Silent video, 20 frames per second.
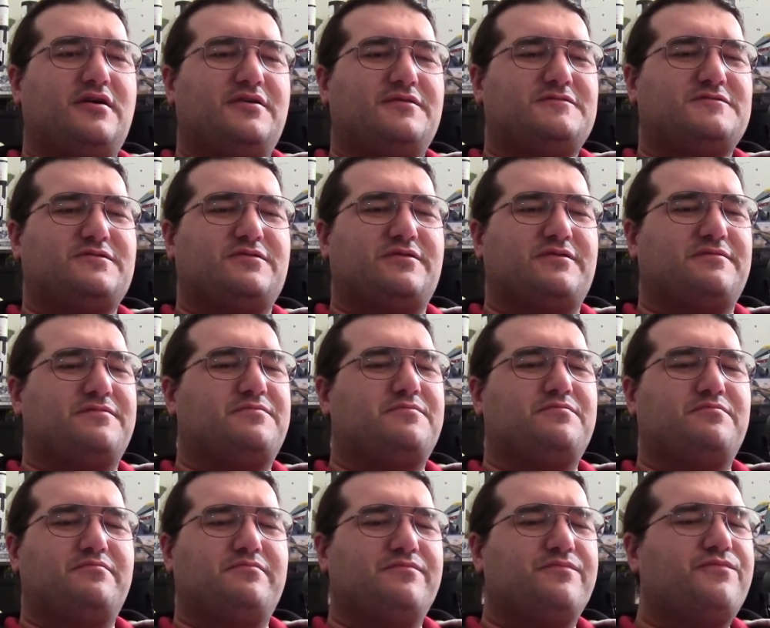sort of
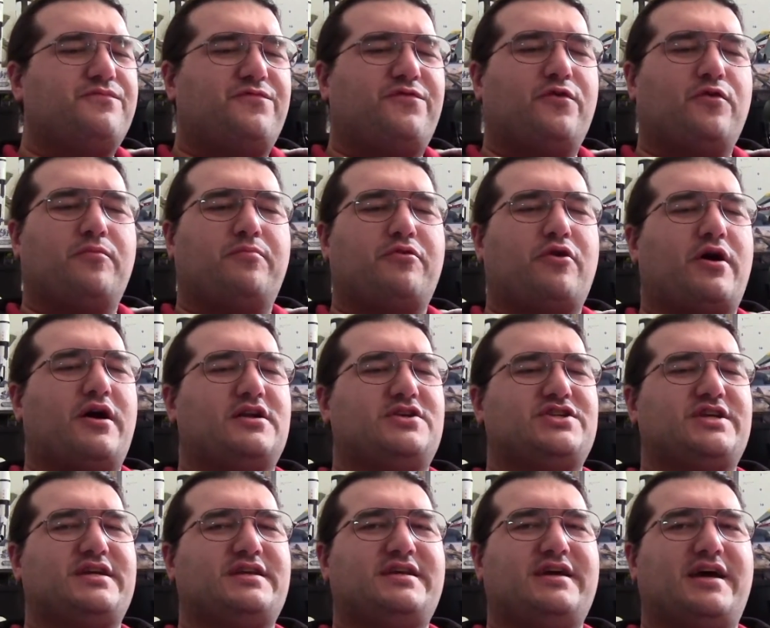full
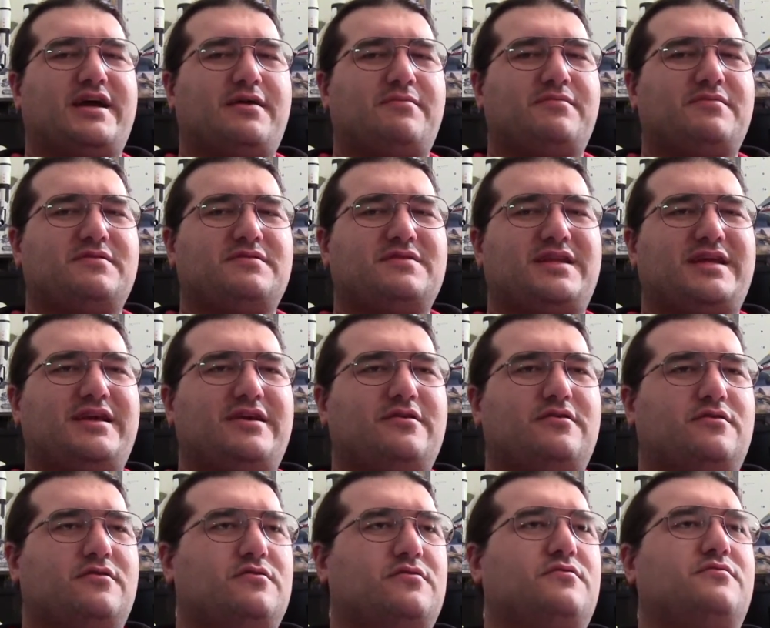project type
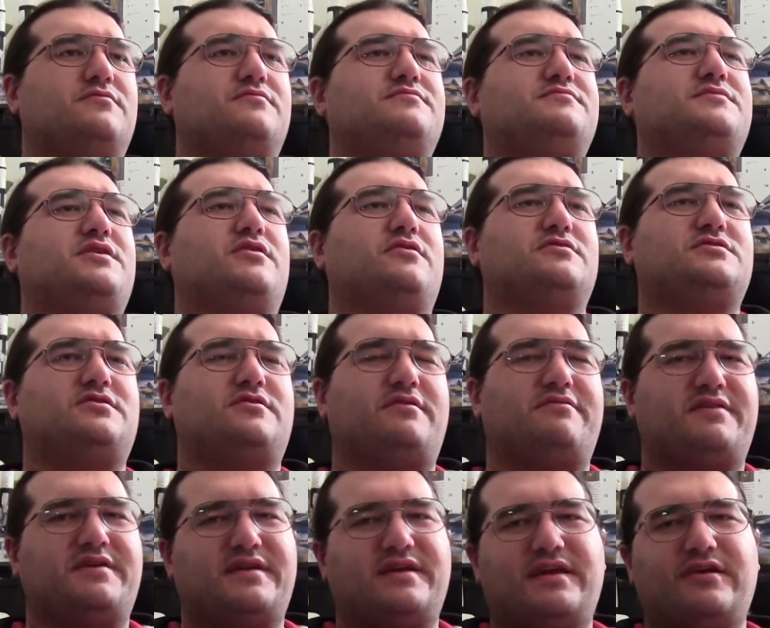deal. Sort of
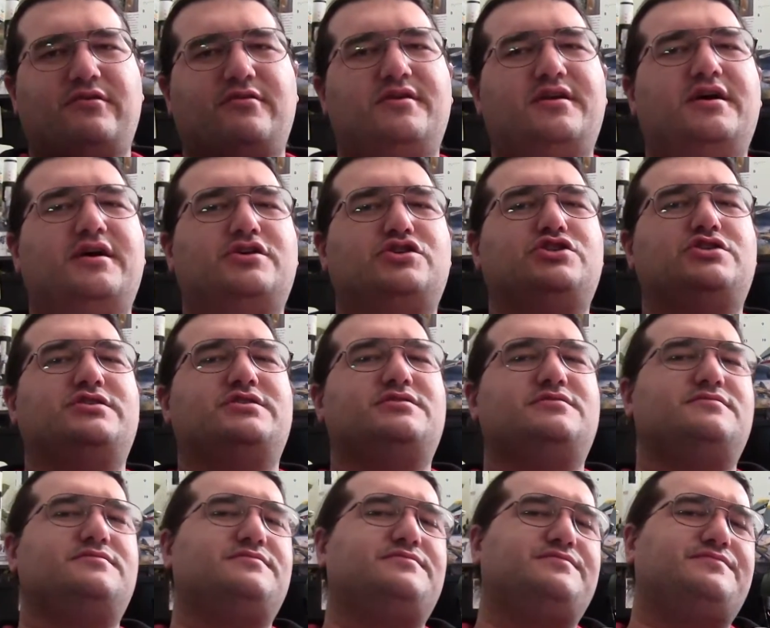an
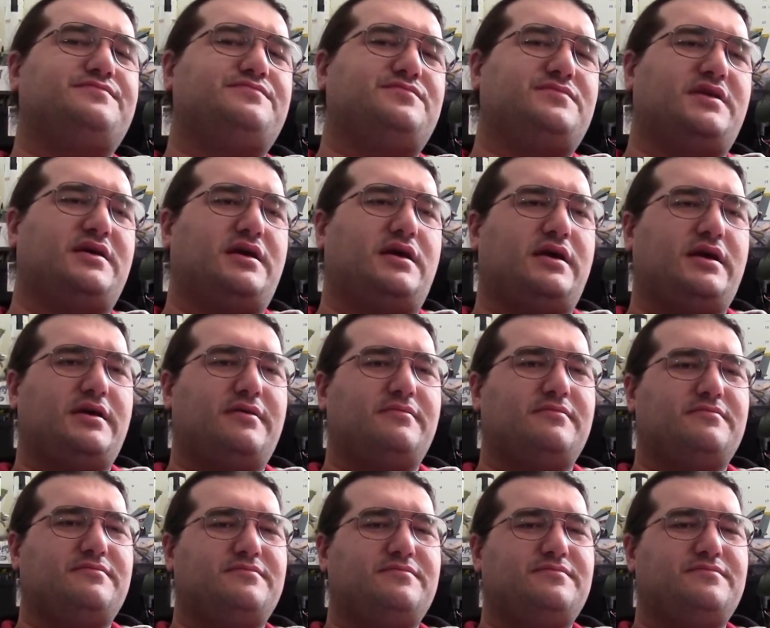introduction,
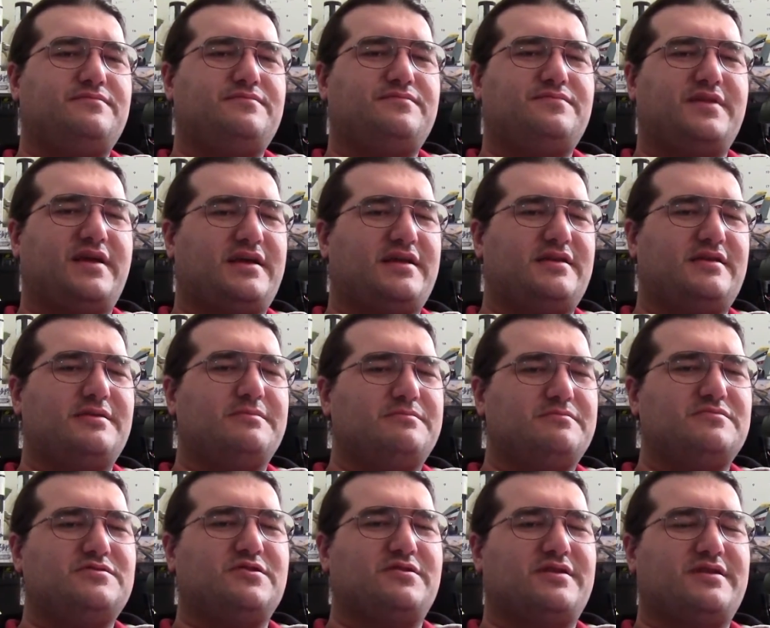and
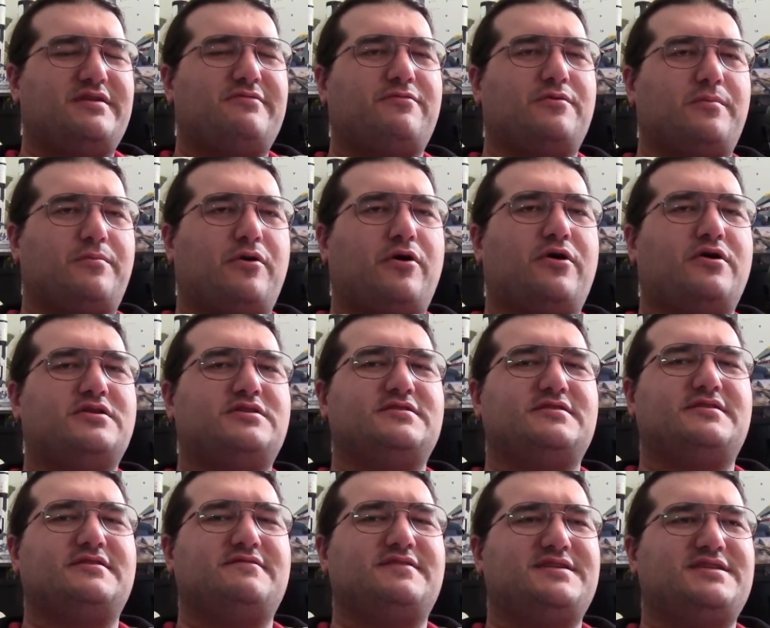so different parts
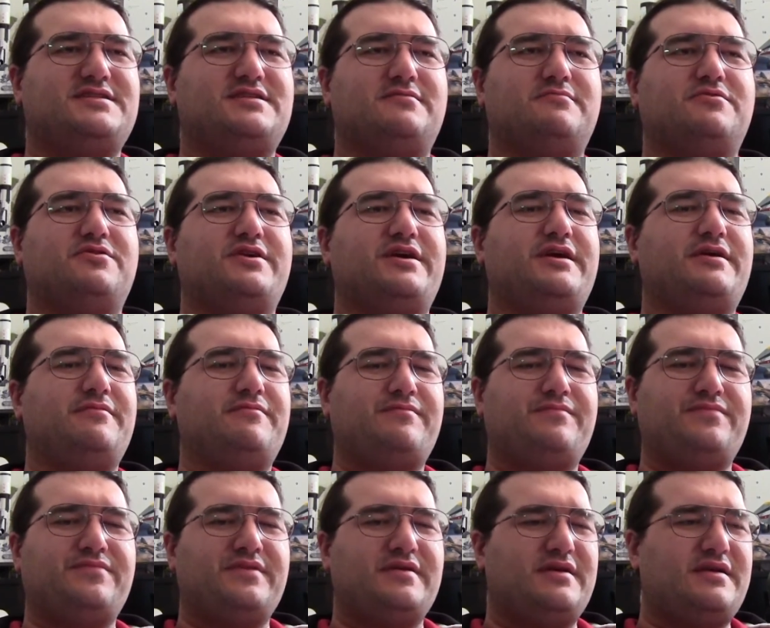of the assembly,
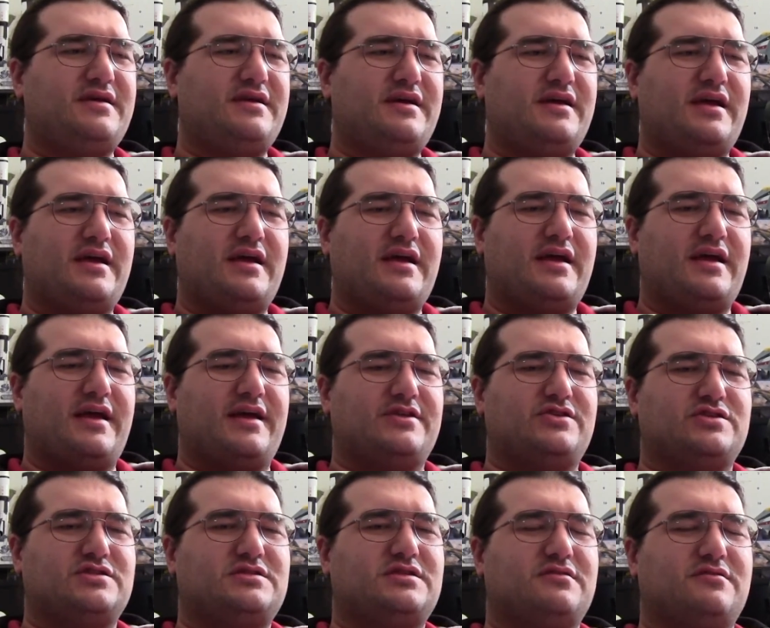and
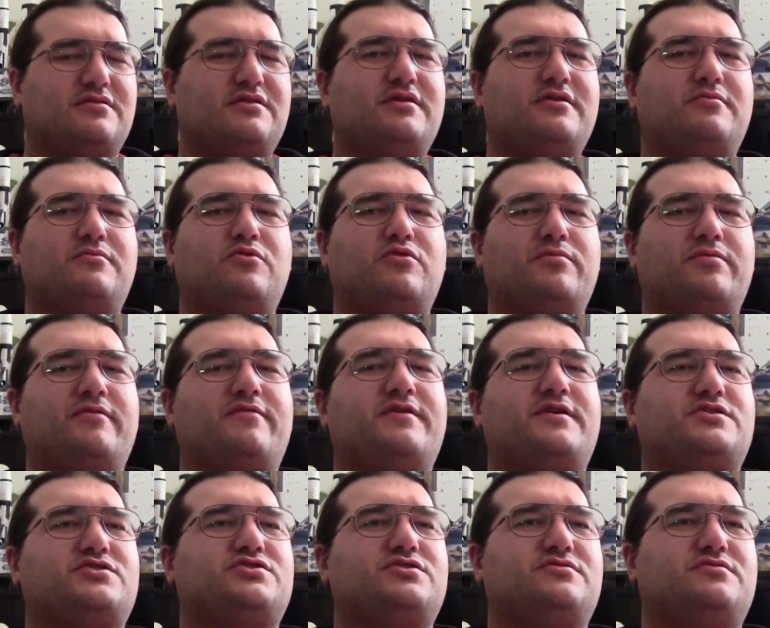just a little more
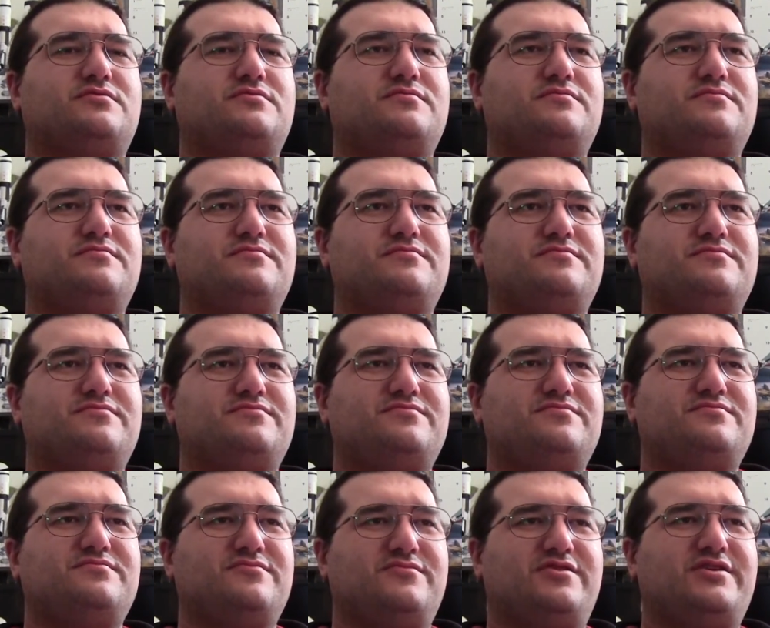professionally
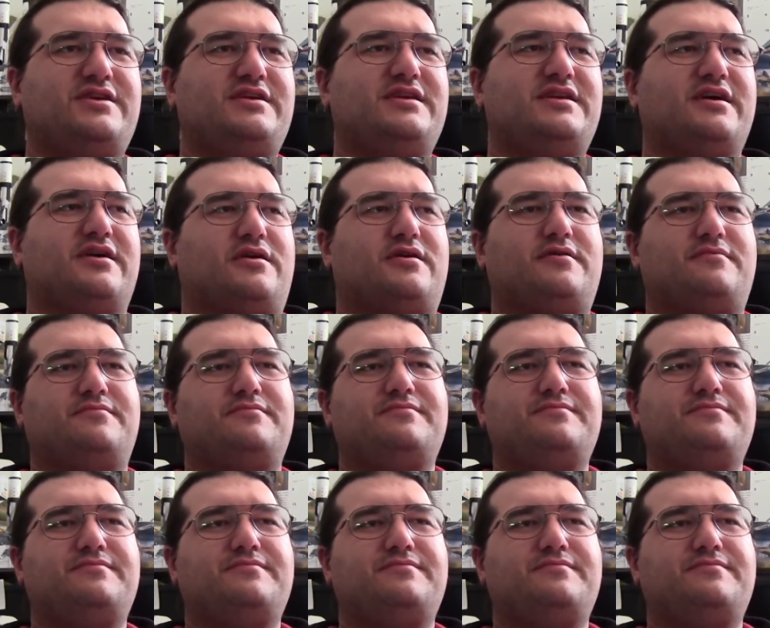done.